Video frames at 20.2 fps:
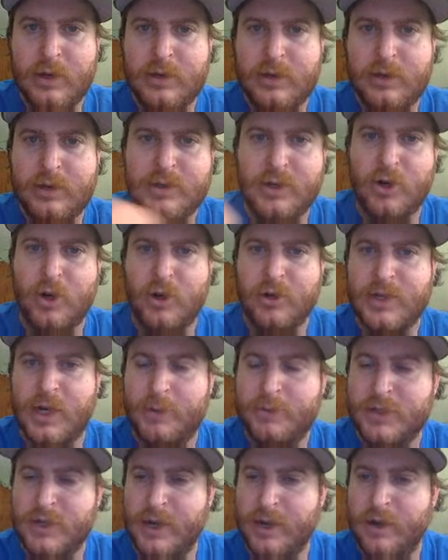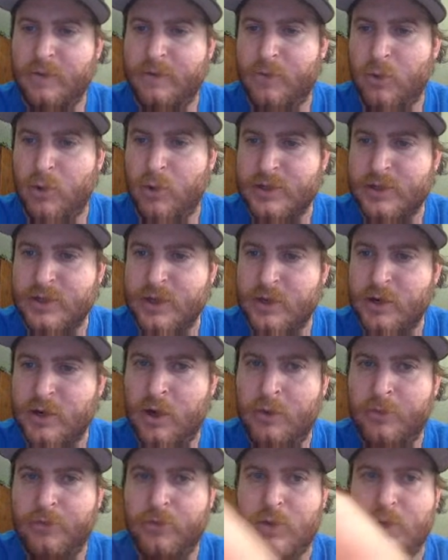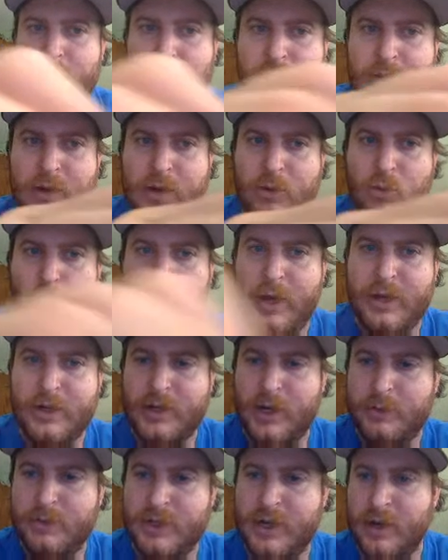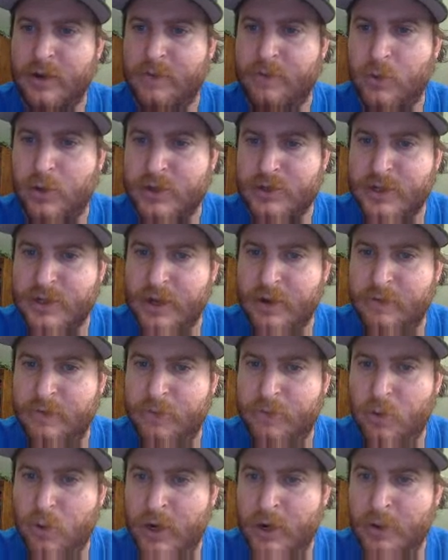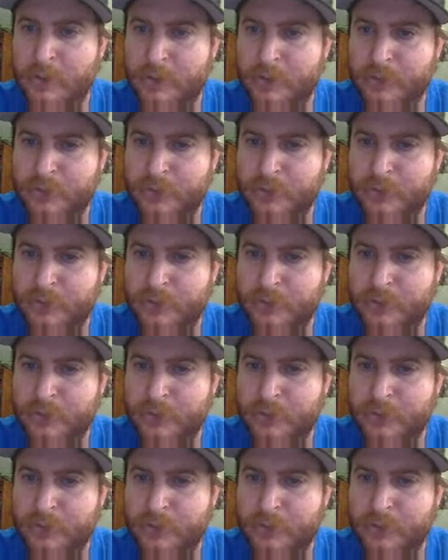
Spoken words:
0 times negative 4 is 0. 1 times negative 4 is negative 4.